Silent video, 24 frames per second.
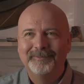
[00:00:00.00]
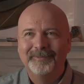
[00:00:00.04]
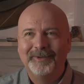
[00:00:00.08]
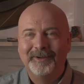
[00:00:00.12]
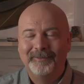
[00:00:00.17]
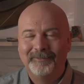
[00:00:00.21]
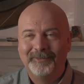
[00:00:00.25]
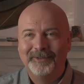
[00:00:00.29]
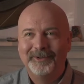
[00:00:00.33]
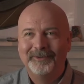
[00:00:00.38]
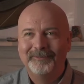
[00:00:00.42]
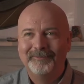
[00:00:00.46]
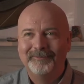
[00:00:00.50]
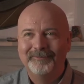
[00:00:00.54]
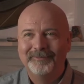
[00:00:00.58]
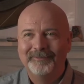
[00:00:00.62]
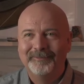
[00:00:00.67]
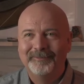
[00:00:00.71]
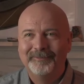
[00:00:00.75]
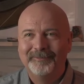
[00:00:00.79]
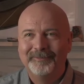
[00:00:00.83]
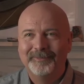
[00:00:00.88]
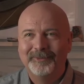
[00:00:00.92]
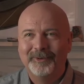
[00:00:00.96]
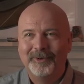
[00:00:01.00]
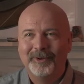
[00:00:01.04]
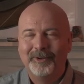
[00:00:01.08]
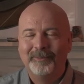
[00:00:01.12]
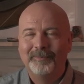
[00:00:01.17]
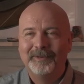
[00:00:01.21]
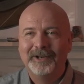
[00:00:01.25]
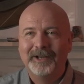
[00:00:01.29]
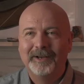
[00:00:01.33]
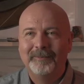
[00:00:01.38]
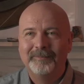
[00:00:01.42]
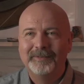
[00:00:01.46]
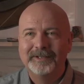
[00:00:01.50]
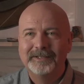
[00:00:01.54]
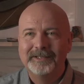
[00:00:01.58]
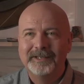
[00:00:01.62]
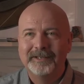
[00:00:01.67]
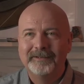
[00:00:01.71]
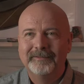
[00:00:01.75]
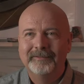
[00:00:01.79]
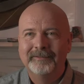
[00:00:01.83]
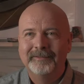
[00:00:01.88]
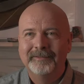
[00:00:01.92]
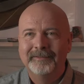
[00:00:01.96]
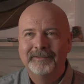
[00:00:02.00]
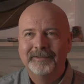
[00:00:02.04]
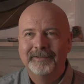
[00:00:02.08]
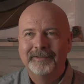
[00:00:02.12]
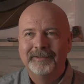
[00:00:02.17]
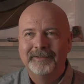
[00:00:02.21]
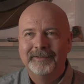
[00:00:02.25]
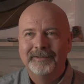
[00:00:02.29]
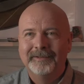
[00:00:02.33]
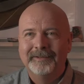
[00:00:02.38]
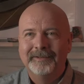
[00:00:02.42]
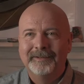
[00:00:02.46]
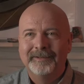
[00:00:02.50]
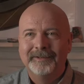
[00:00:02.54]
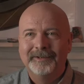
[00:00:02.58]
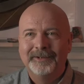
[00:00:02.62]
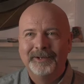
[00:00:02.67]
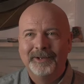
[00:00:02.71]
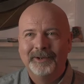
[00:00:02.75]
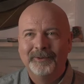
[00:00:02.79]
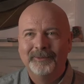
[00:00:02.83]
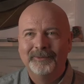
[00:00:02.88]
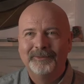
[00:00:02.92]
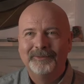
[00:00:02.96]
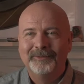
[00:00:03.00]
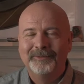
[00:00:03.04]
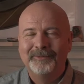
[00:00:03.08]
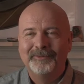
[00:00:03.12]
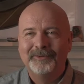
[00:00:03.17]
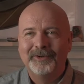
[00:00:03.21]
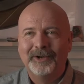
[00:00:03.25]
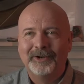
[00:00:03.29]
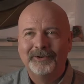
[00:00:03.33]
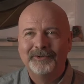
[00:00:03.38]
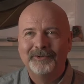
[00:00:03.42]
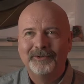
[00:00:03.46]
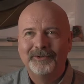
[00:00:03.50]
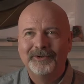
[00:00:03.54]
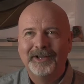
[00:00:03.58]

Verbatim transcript: of the called me up and said, no, Dr.